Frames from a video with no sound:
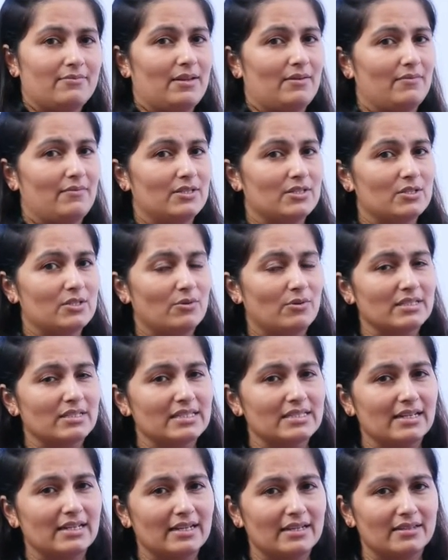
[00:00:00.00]
When we sow a
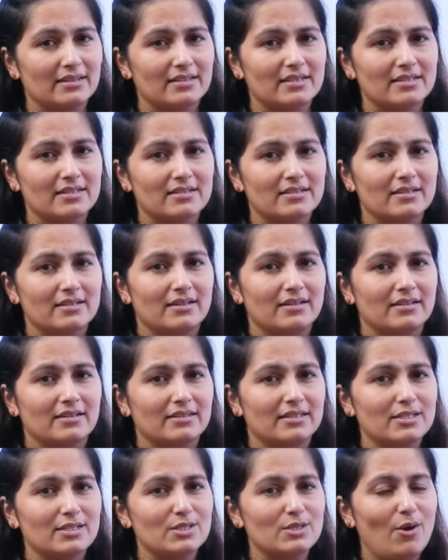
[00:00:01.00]
seed in
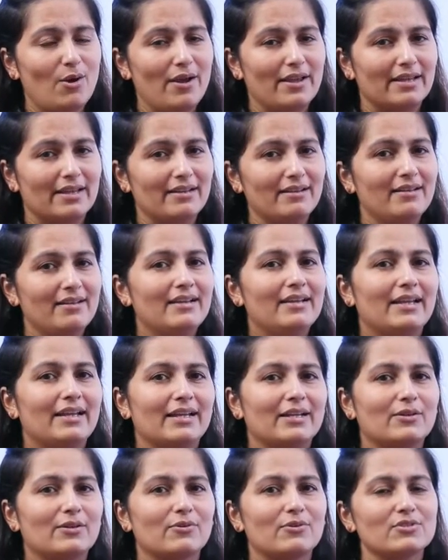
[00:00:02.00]
the soil,
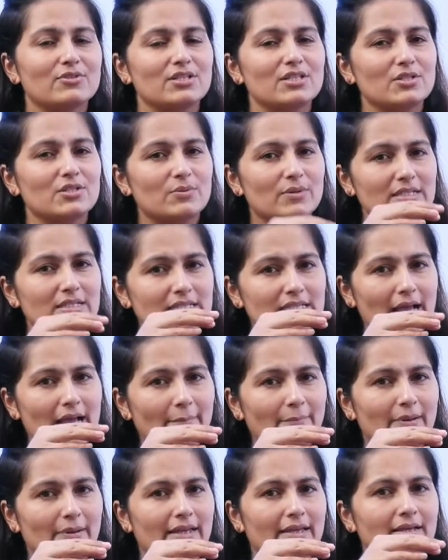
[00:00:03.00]
it grows into a
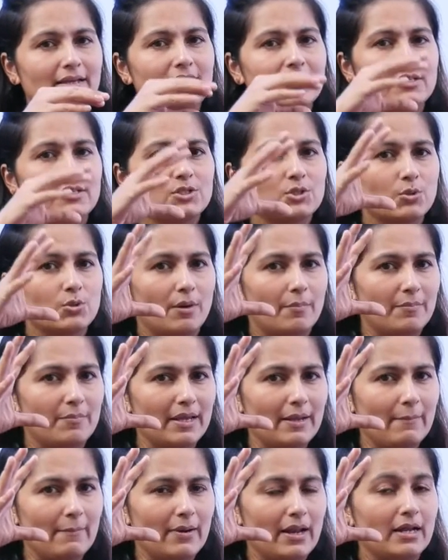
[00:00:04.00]
sapling to a
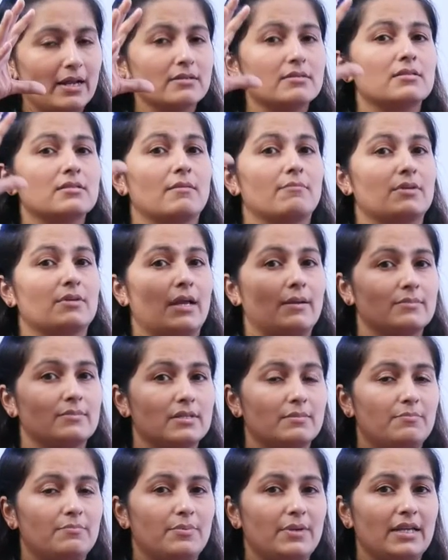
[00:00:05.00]
big plant, sometimes
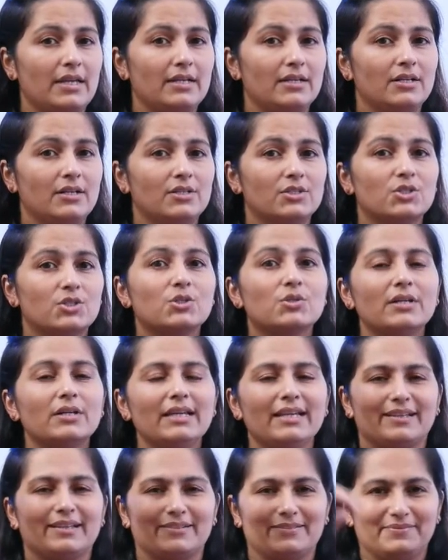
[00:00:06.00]
a big
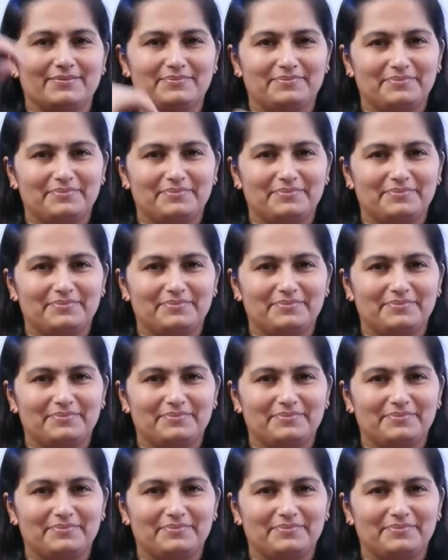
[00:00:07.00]
tree.